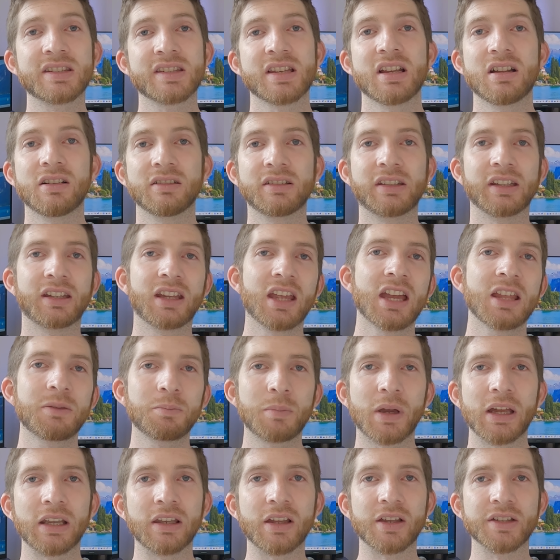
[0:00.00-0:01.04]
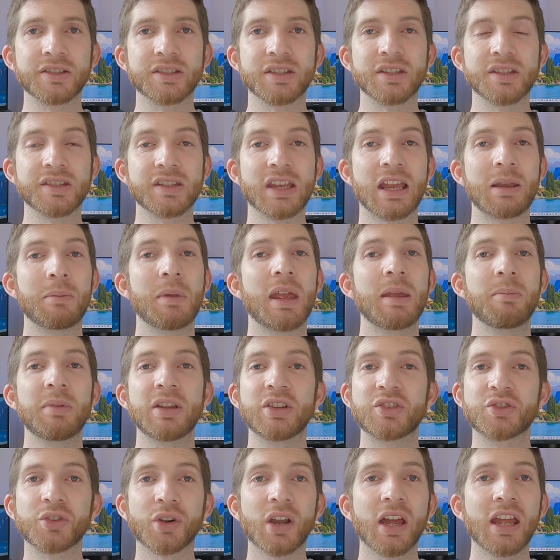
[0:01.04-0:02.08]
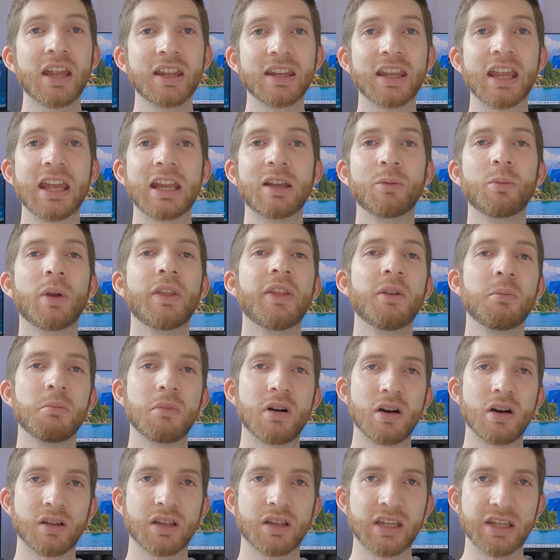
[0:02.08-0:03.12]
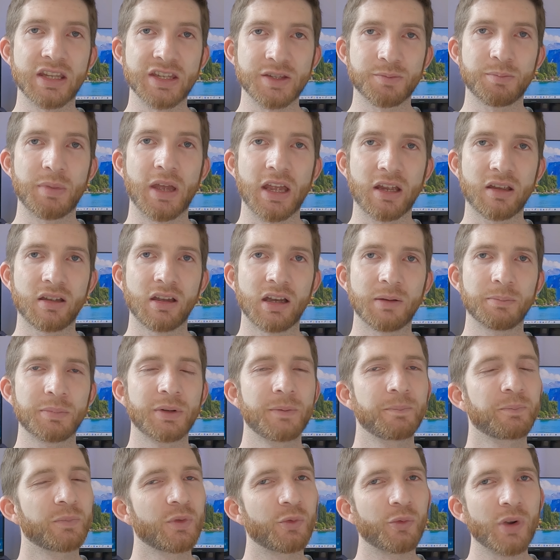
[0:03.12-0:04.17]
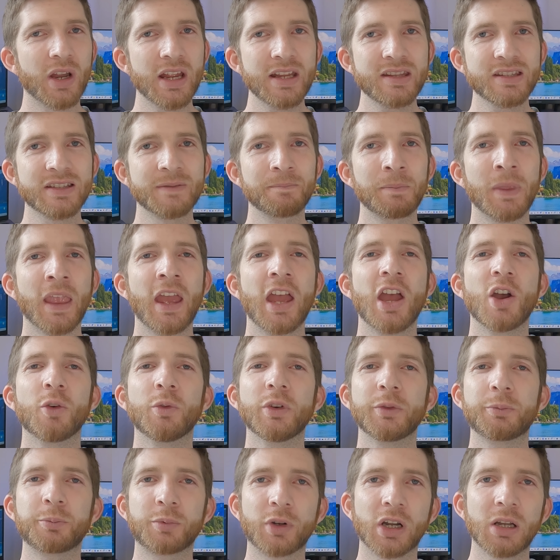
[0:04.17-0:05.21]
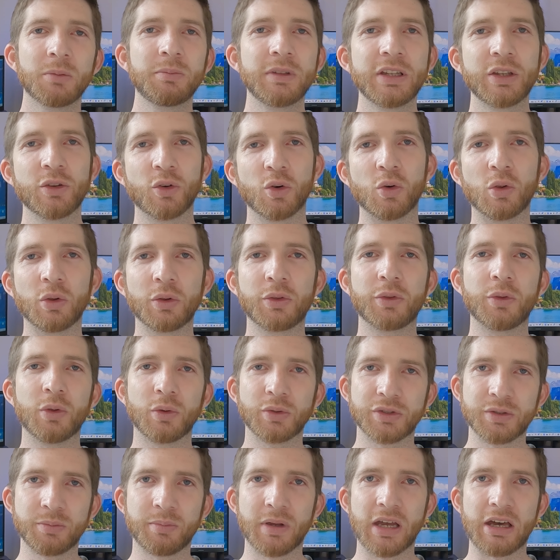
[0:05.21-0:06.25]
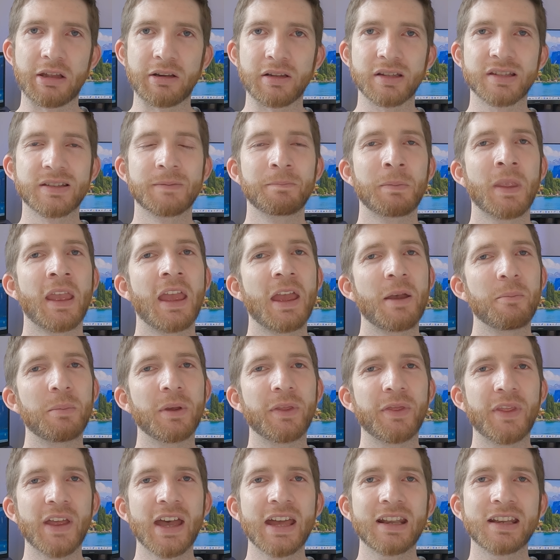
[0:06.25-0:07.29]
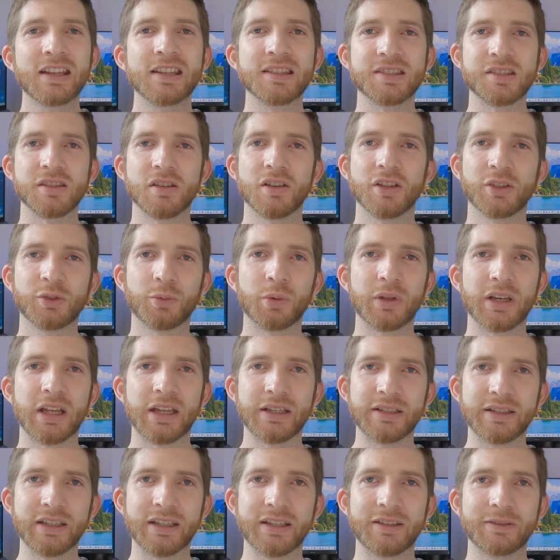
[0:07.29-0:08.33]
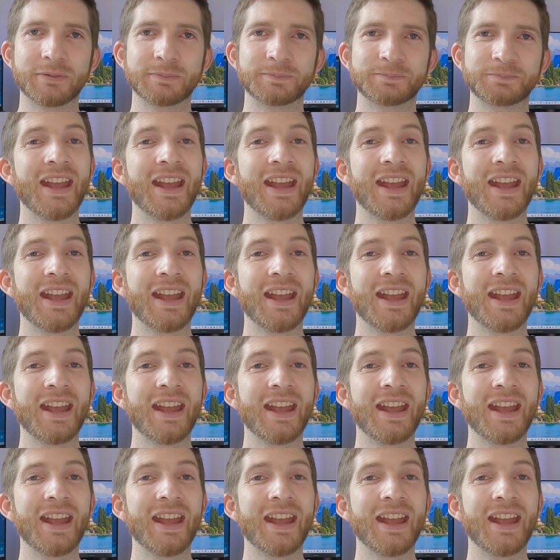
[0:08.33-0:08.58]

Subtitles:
to sell to cut my losses and maybe try again when the market is back up. Right? We've probably all thought about it, but that is not what I did.